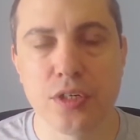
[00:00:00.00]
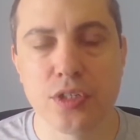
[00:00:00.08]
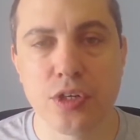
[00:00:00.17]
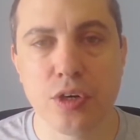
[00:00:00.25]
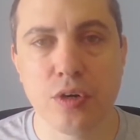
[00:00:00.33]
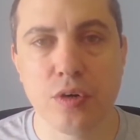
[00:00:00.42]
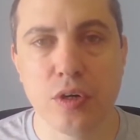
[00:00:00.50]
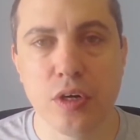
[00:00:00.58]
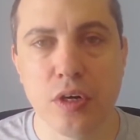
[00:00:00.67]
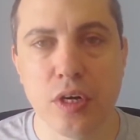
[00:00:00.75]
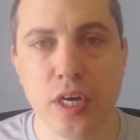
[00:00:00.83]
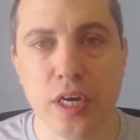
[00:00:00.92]
So
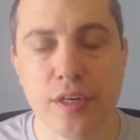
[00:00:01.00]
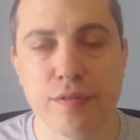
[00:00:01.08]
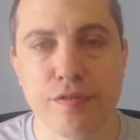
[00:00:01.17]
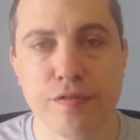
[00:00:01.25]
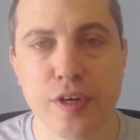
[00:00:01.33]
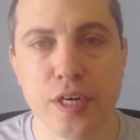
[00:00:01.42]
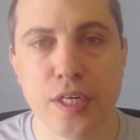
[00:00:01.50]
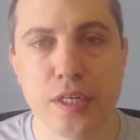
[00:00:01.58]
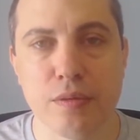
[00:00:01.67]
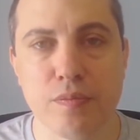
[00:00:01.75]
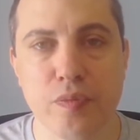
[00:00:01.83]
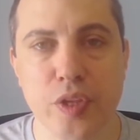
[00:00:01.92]
if
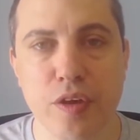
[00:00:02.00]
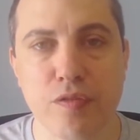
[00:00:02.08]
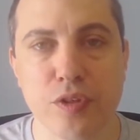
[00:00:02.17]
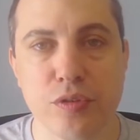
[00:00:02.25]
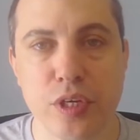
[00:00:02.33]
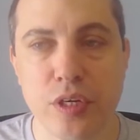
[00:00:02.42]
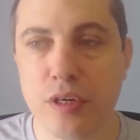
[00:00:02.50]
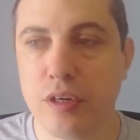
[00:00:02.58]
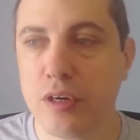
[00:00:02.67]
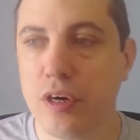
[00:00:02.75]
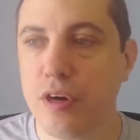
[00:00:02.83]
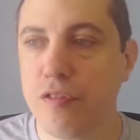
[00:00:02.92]
you did
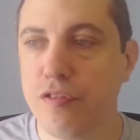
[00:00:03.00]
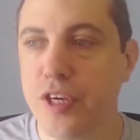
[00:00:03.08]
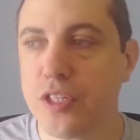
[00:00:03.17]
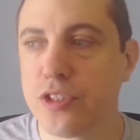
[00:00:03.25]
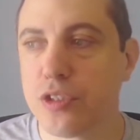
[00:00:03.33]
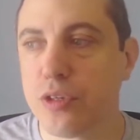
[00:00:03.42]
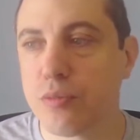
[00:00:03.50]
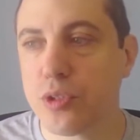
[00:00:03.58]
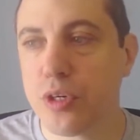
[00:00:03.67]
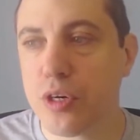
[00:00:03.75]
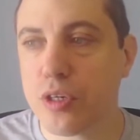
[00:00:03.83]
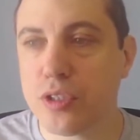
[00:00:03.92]
a fiat to
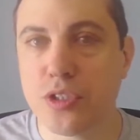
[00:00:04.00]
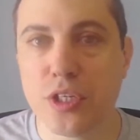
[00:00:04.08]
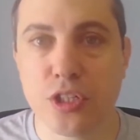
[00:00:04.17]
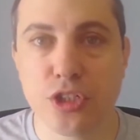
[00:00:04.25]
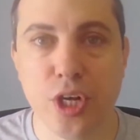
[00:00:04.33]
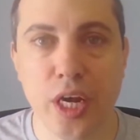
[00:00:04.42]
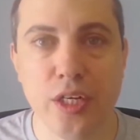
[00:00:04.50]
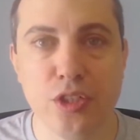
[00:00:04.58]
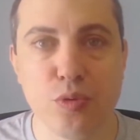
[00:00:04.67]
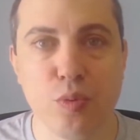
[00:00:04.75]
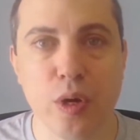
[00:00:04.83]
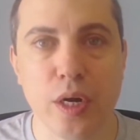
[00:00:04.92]
cryptocurrency
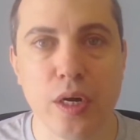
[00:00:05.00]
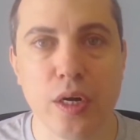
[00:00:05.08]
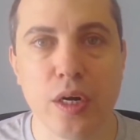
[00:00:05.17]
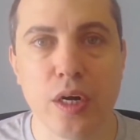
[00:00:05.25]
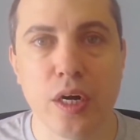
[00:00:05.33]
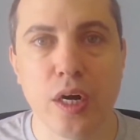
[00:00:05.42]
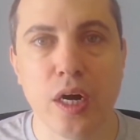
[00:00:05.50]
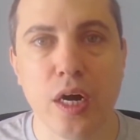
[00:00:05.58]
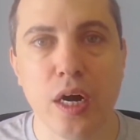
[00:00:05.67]
exchange where